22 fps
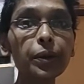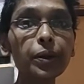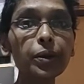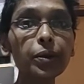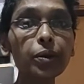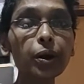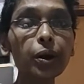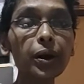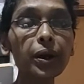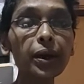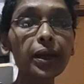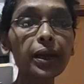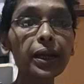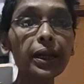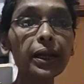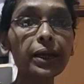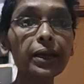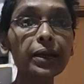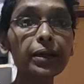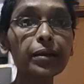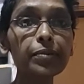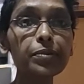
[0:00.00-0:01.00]
talking
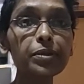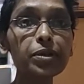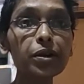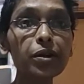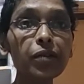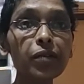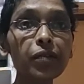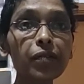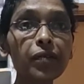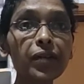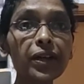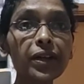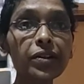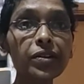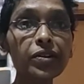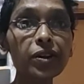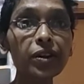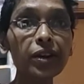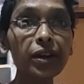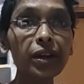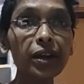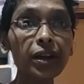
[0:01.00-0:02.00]
in terms of
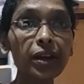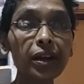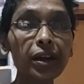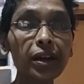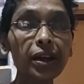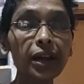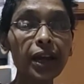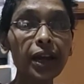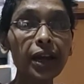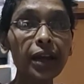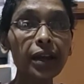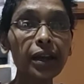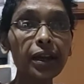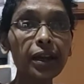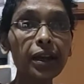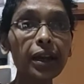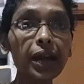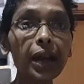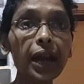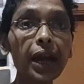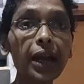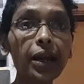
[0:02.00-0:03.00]
victory,
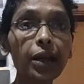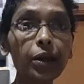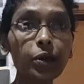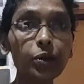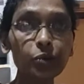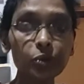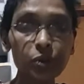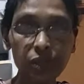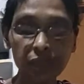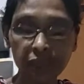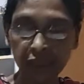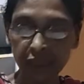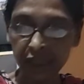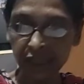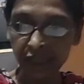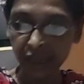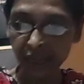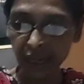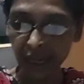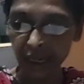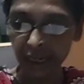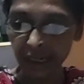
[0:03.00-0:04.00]
gaining and losing,
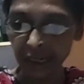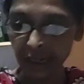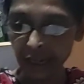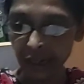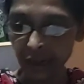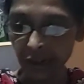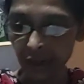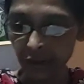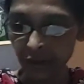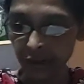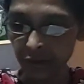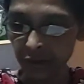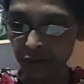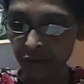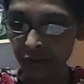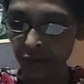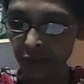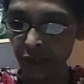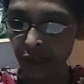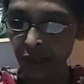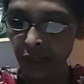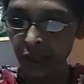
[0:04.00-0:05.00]
that kind of.
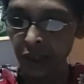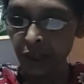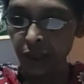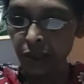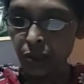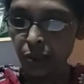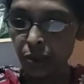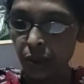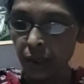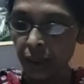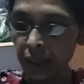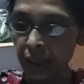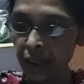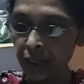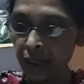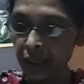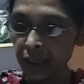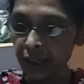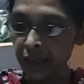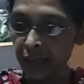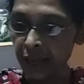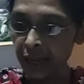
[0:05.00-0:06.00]
So
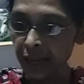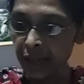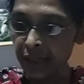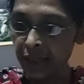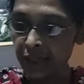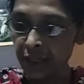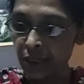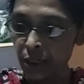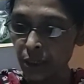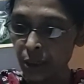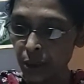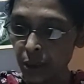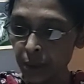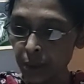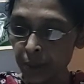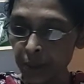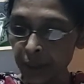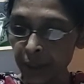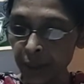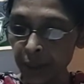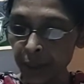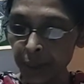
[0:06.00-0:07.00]
here the answer should
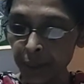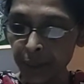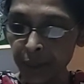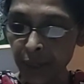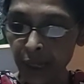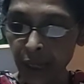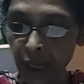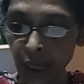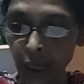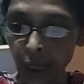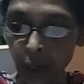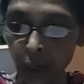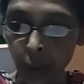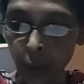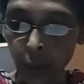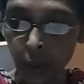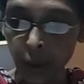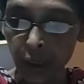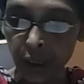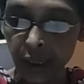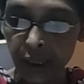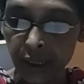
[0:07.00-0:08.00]
be
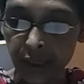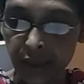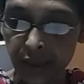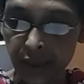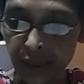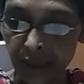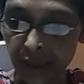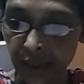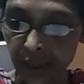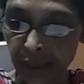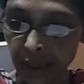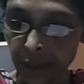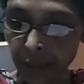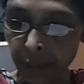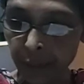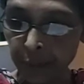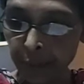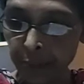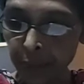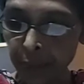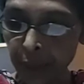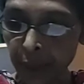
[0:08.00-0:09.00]
L-O-S-E.
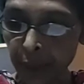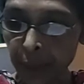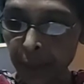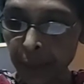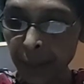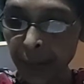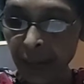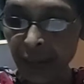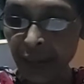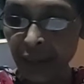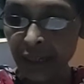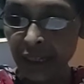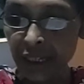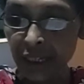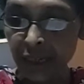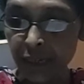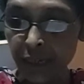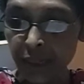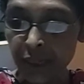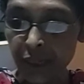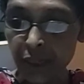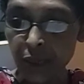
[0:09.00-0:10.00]
Practice
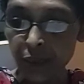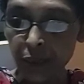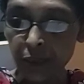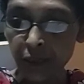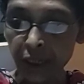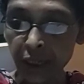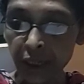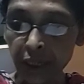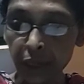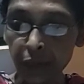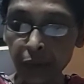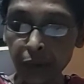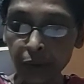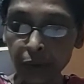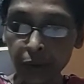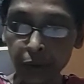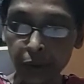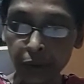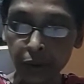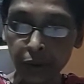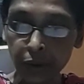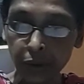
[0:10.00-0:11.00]
well so that you
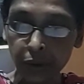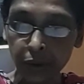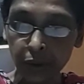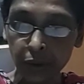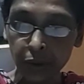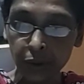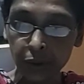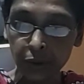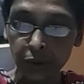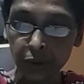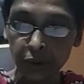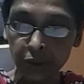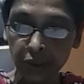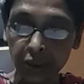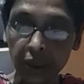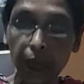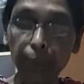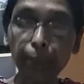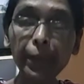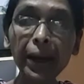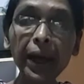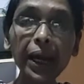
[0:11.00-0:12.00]
don't lose
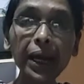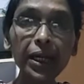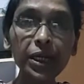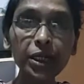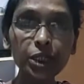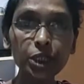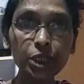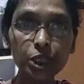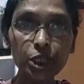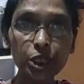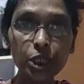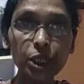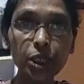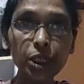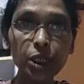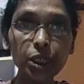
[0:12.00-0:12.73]
the match.